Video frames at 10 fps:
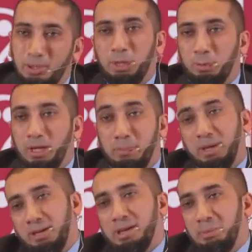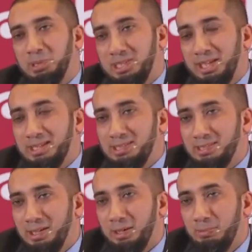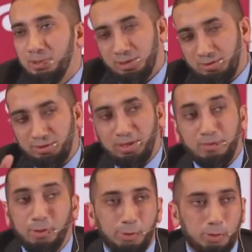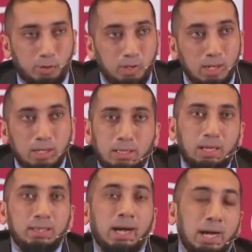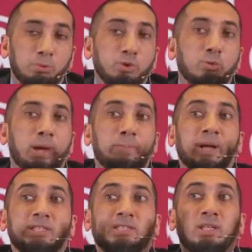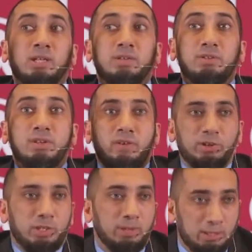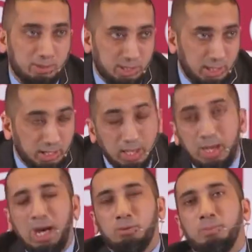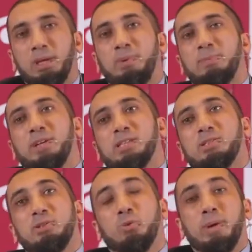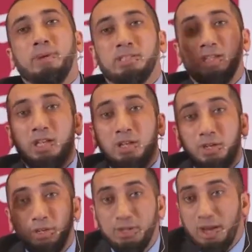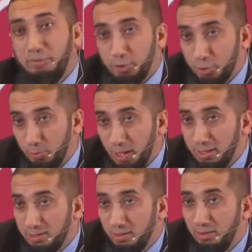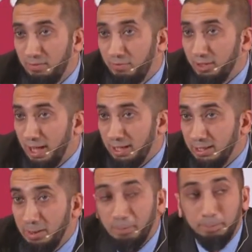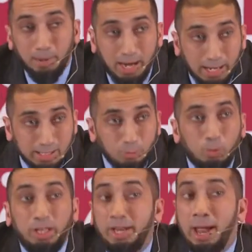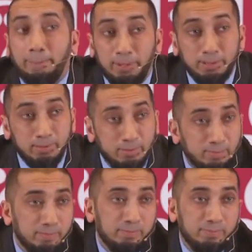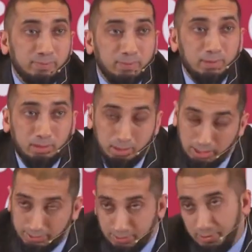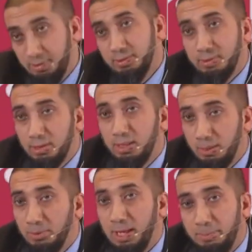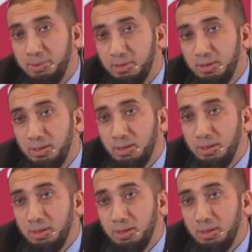by the way, I make a lot of mistakes, so just forgive. No, no, no. Ya Allah, I will do my best never to make a mistake. I will make my best, do my best, never to what? Forget. But will it happen? Yes, it will happen.